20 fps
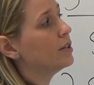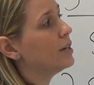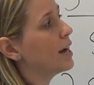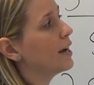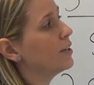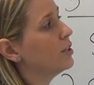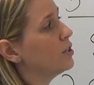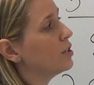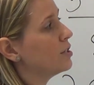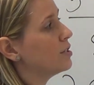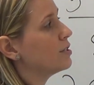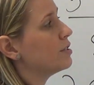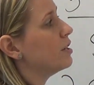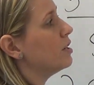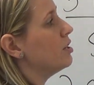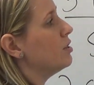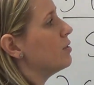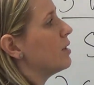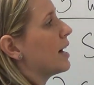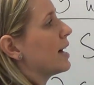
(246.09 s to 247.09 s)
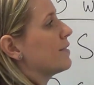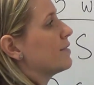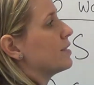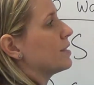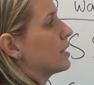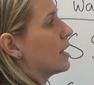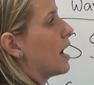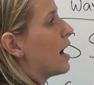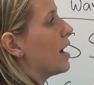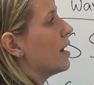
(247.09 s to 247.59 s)
Now you can see you have
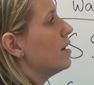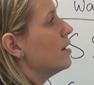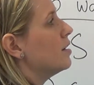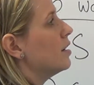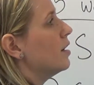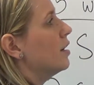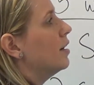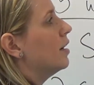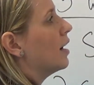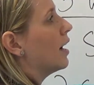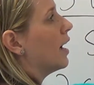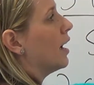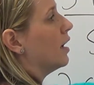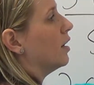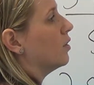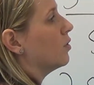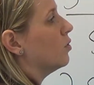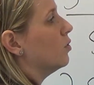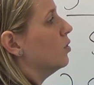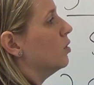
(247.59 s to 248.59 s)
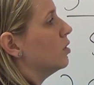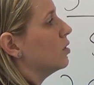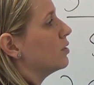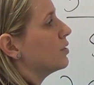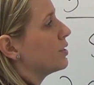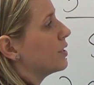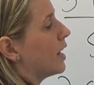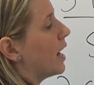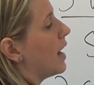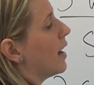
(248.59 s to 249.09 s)
side, angle,
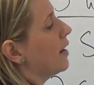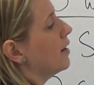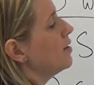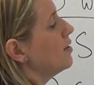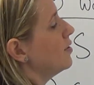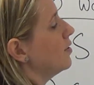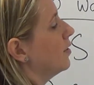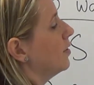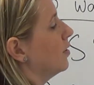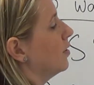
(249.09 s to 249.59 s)
side,